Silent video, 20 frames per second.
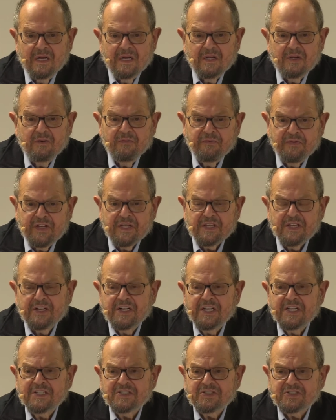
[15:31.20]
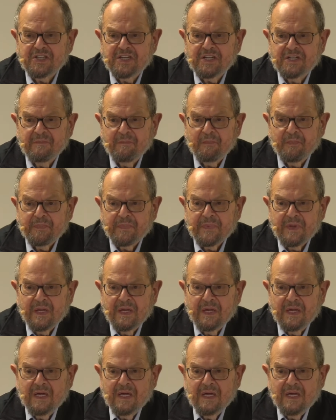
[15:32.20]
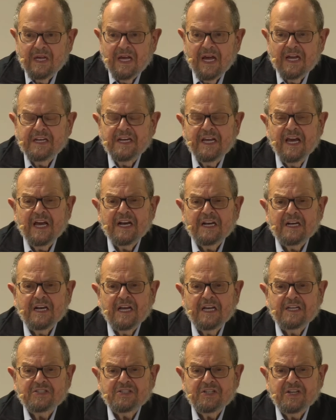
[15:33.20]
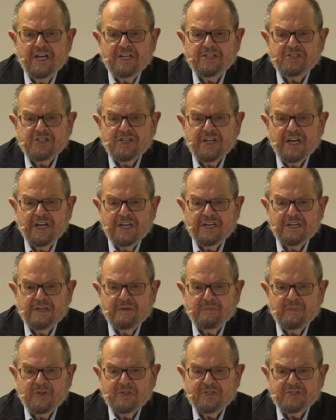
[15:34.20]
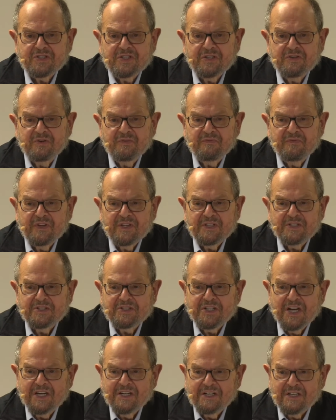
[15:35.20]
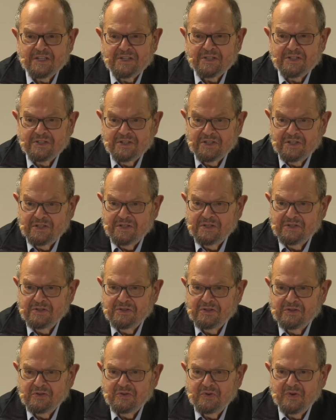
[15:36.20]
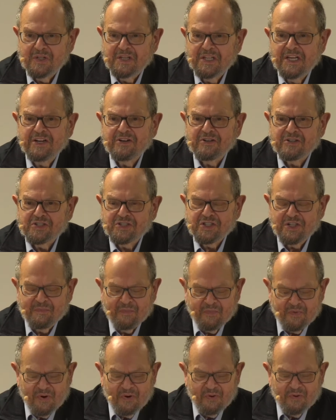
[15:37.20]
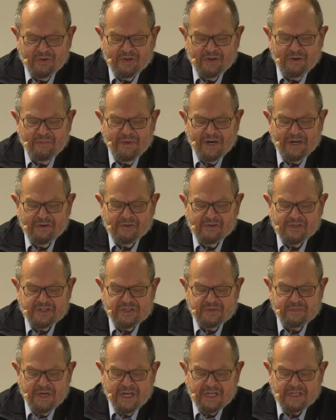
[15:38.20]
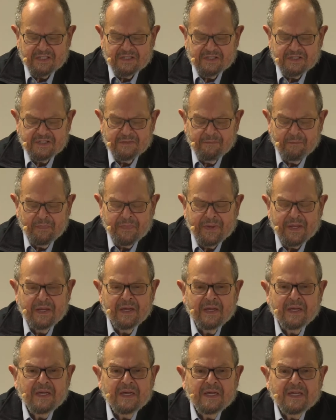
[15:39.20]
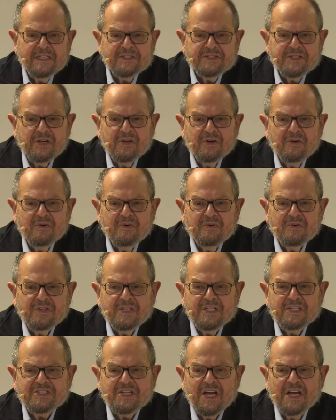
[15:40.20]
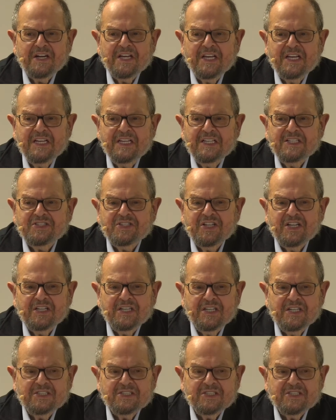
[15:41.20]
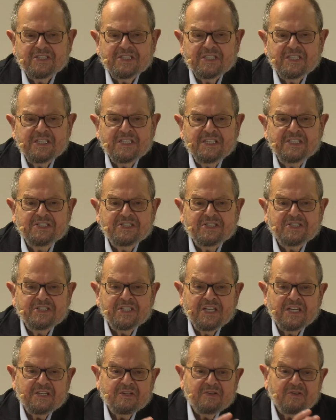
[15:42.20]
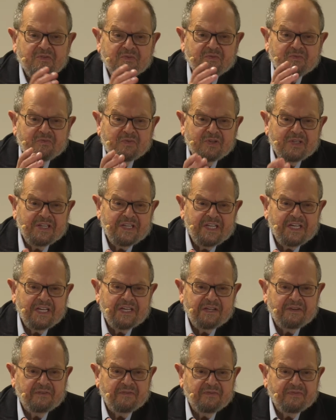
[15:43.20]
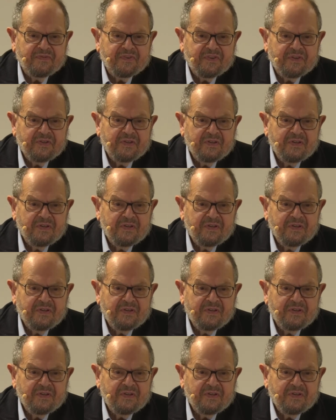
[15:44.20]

you feel uneasy. And yet, as an educated person, you feel entitled to a leadership role in many respects. So this uneasiness is relieved